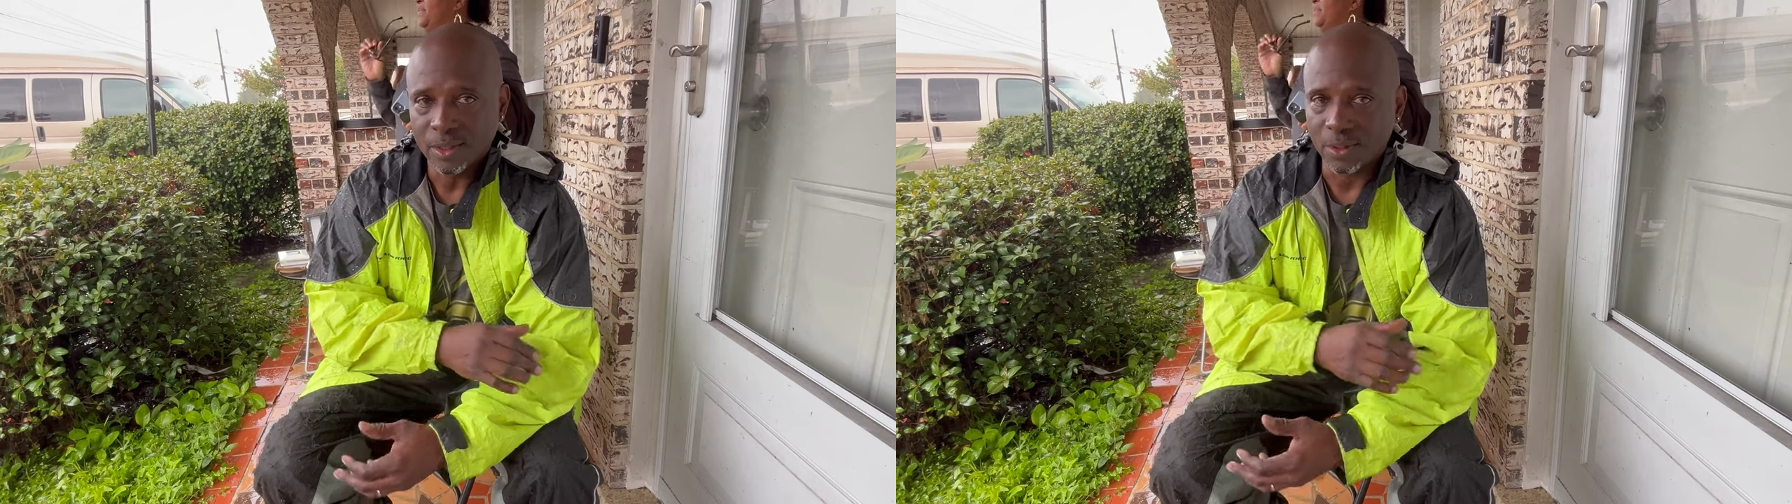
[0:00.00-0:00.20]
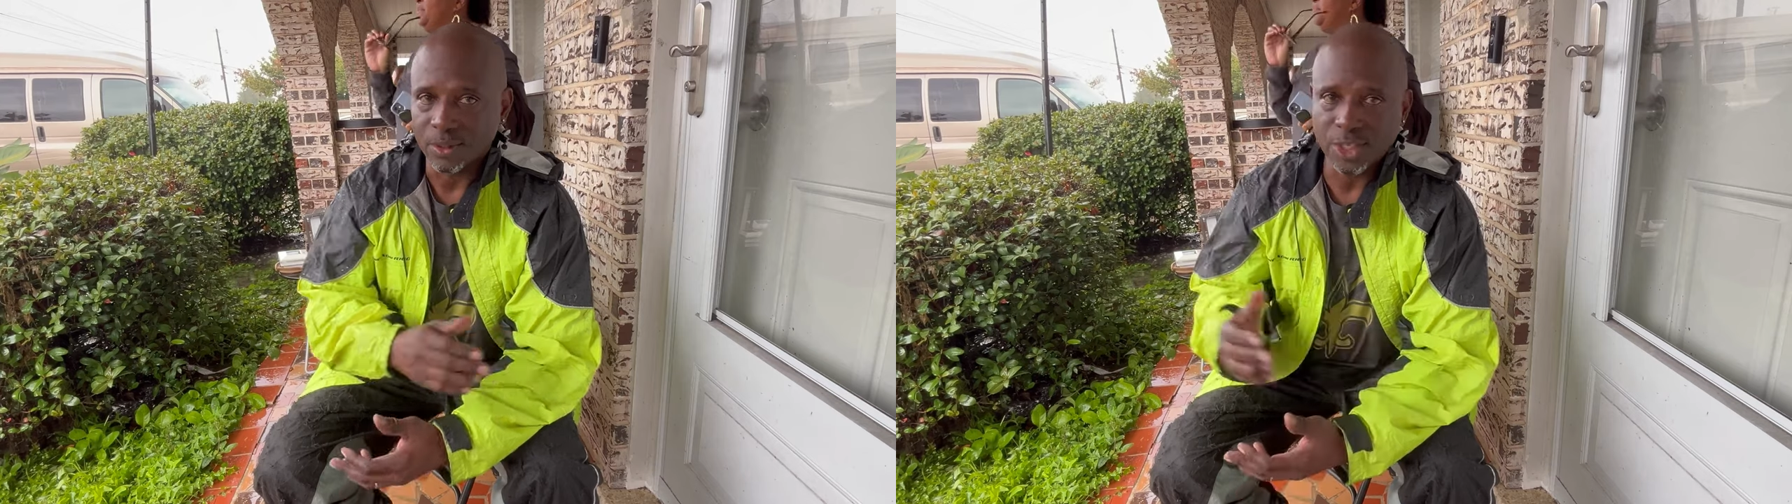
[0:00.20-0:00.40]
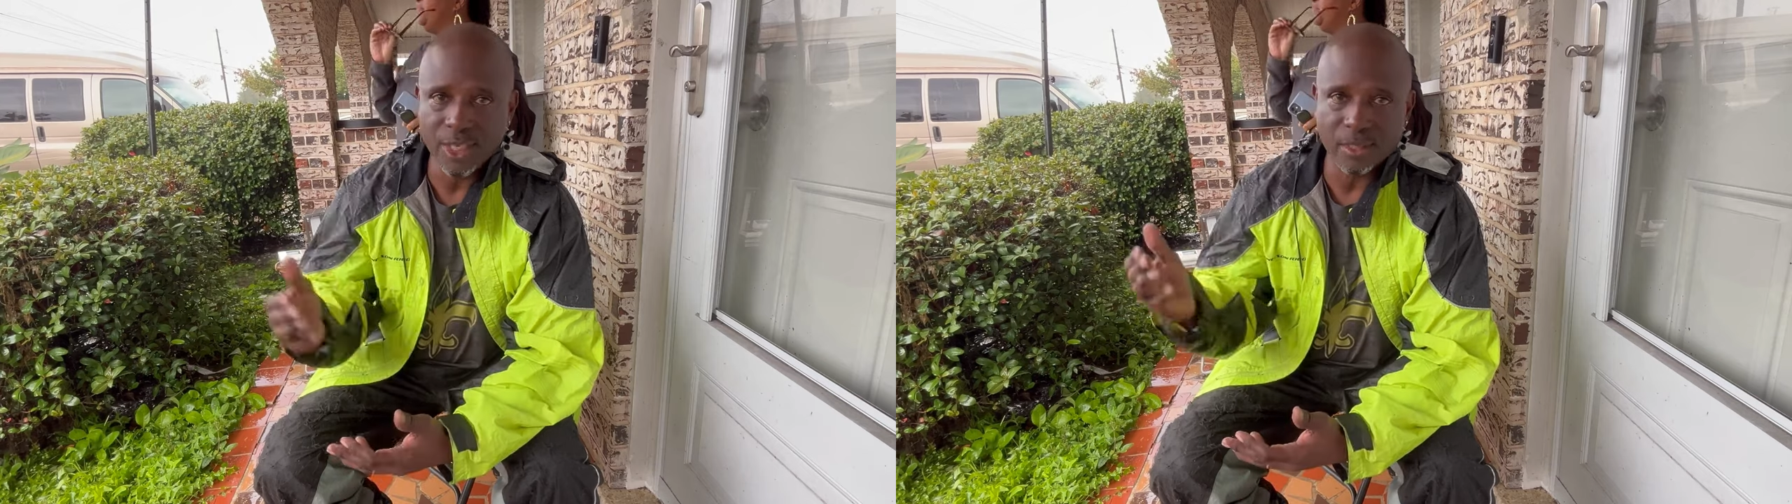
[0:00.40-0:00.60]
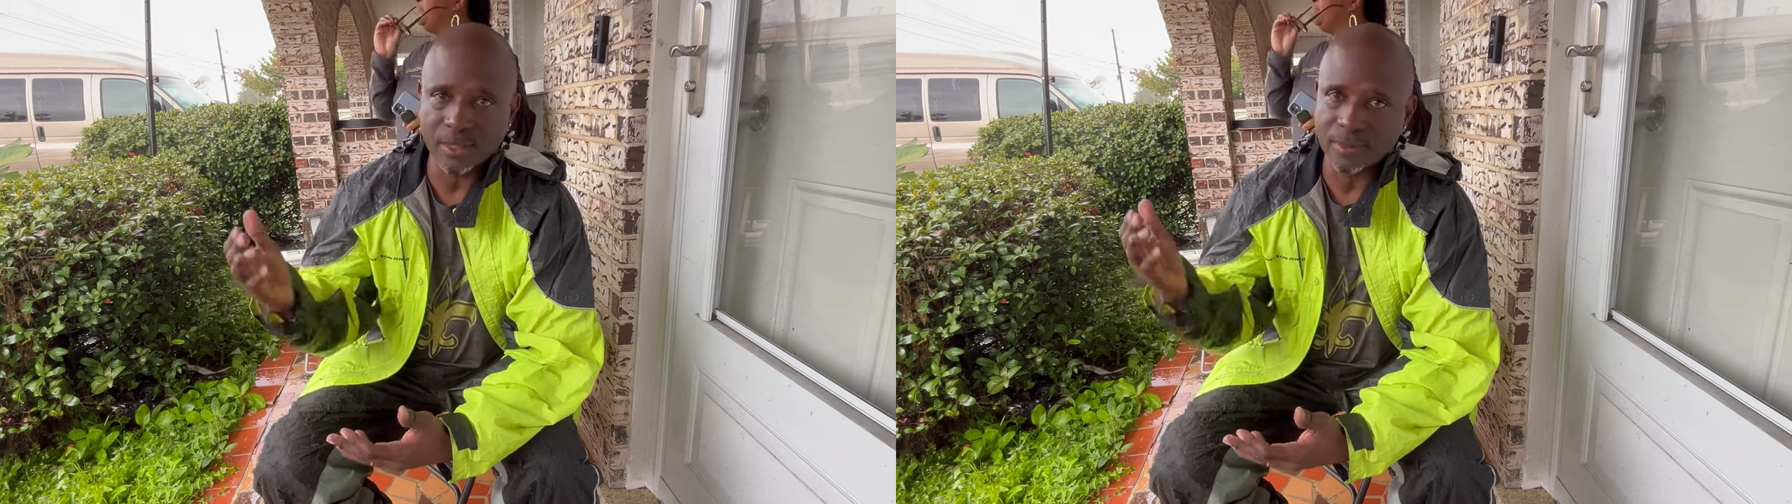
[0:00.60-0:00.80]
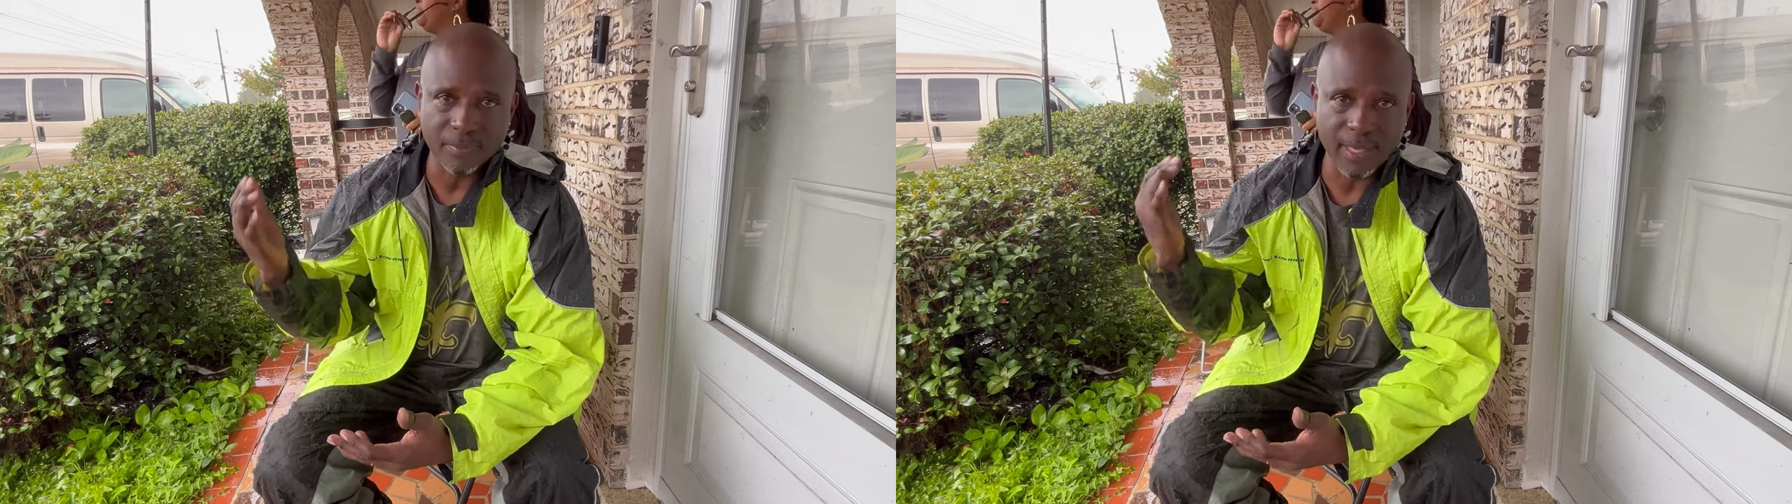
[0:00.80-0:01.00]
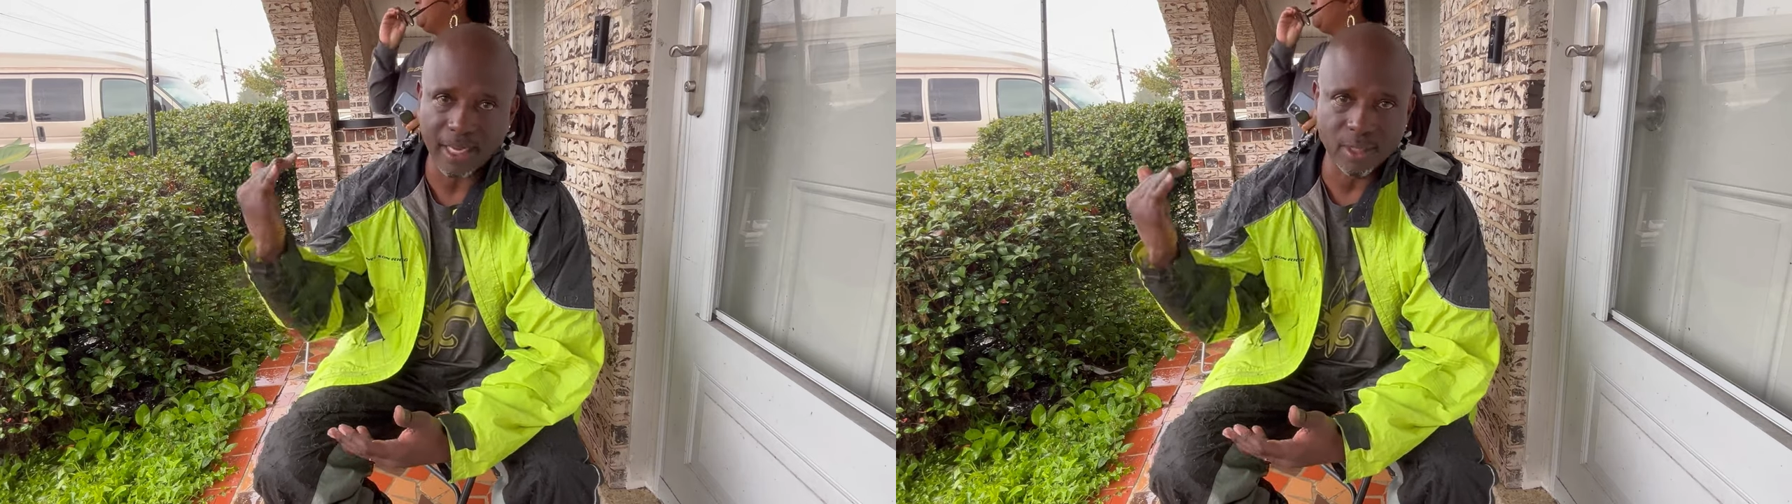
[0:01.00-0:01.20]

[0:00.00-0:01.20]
So she's got